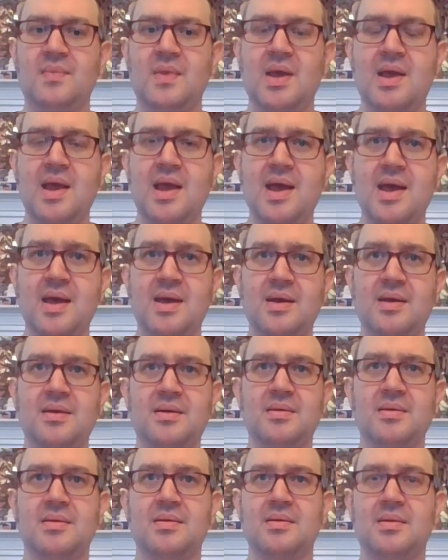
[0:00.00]

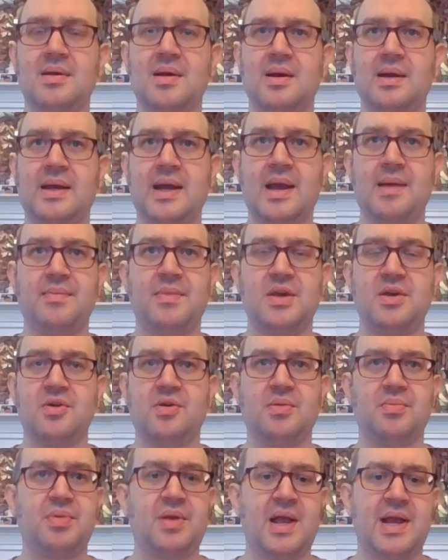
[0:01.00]
in a game that you
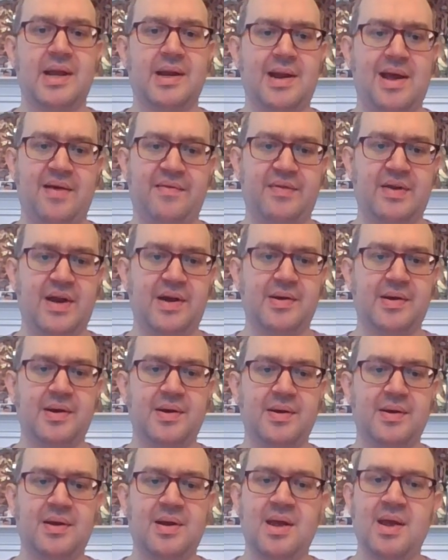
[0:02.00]
could play in half an hour,
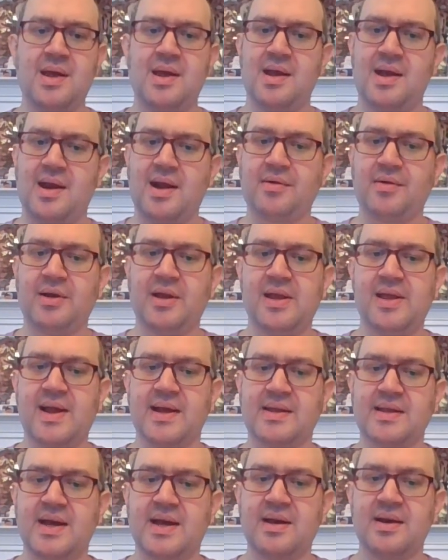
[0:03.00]
and I really like
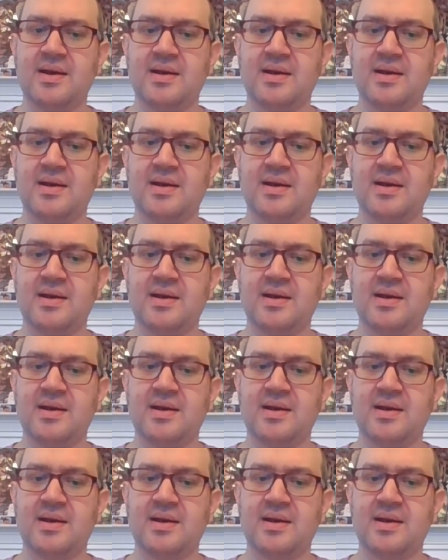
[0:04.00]
that.